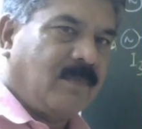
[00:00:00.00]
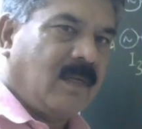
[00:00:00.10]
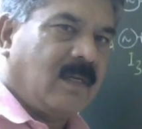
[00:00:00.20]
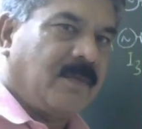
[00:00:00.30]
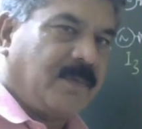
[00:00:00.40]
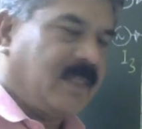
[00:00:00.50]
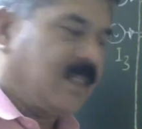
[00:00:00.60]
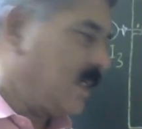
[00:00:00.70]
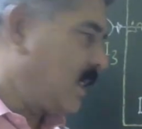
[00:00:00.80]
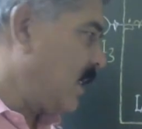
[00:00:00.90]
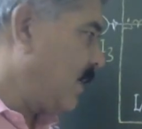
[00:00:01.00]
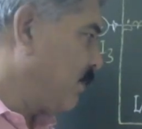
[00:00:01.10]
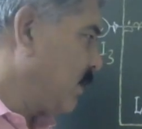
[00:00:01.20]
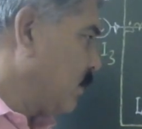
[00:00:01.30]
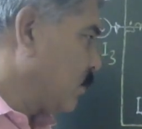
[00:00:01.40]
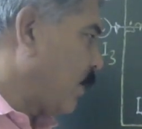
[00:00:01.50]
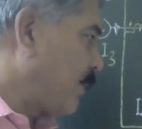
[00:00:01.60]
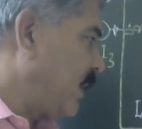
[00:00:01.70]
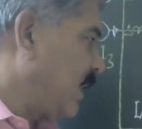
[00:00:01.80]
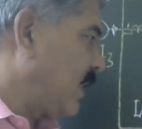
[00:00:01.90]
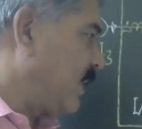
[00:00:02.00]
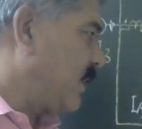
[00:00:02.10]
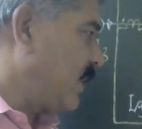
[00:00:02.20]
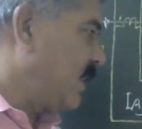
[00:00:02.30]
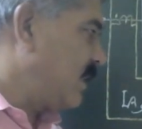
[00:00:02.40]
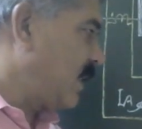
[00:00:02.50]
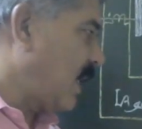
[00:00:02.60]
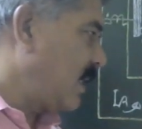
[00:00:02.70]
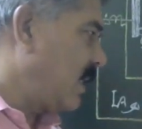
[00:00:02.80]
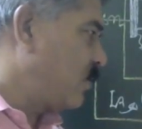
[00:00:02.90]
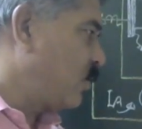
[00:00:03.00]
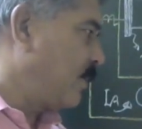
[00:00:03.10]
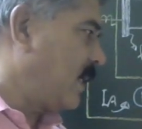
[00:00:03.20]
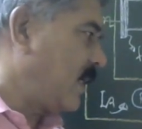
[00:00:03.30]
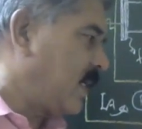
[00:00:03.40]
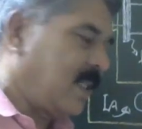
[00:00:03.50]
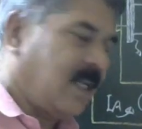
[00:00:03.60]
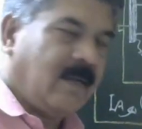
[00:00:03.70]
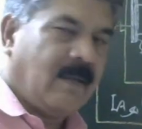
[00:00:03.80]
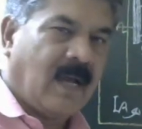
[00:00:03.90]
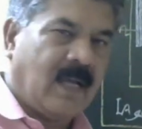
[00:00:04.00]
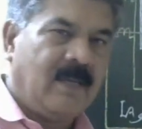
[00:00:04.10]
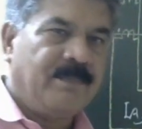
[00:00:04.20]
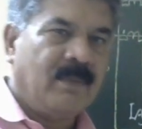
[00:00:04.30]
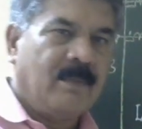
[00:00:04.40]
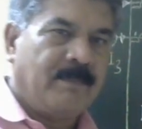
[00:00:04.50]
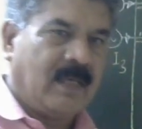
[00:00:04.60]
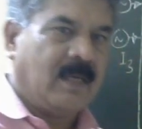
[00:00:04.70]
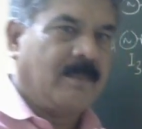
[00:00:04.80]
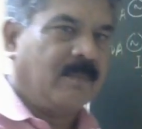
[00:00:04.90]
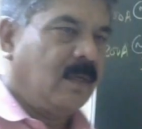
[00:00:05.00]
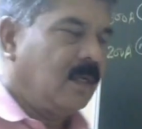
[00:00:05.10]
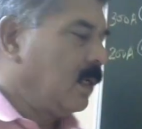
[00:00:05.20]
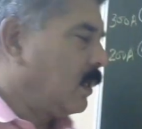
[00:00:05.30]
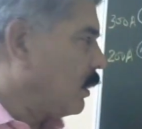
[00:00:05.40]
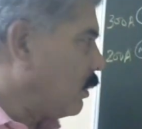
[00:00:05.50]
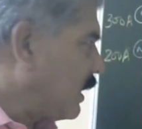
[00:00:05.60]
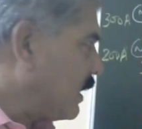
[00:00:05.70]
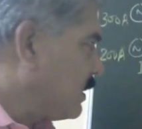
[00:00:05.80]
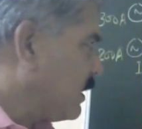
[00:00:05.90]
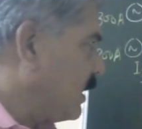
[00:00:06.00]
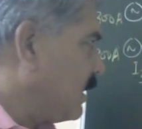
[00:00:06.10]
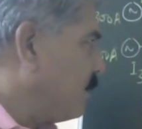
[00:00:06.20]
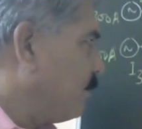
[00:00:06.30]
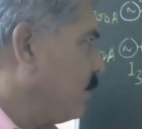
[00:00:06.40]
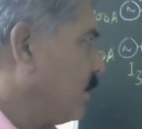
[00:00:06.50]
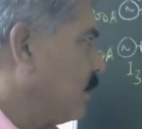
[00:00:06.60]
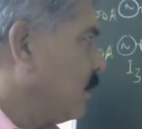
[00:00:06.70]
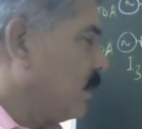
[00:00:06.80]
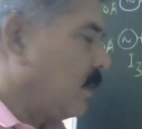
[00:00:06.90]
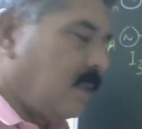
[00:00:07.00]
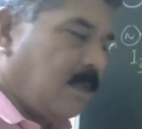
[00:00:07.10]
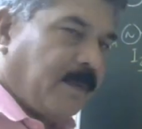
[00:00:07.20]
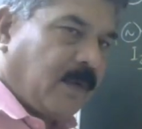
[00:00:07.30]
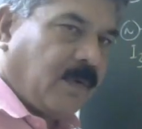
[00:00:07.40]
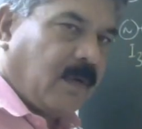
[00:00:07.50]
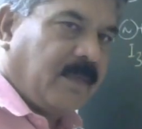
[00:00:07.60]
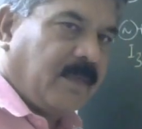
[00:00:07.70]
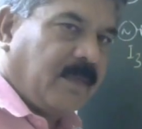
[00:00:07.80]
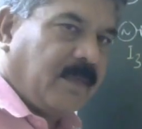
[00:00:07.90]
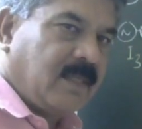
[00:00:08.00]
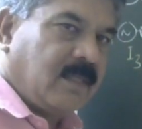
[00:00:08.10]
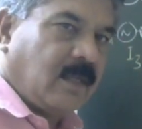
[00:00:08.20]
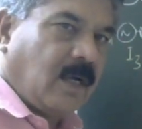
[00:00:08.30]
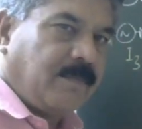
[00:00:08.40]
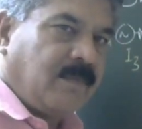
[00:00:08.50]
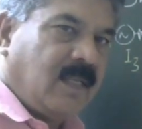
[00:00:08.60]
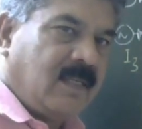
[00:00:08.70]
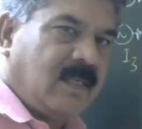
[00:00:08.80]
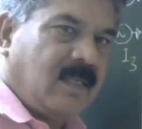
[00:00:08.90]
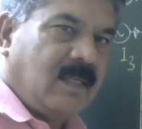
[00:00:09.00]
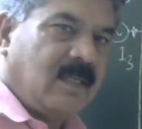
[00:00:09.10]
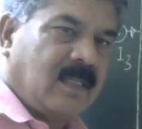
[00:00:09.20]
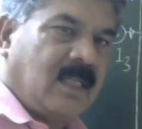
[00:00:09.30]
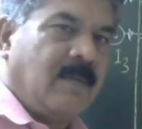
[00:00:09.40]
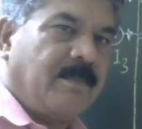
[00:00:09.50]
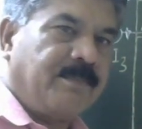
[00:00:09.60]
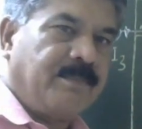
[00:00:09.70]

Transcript: differential relay. So operating condition is IR should be greater than I pickup. Now let us check the performance of this scheme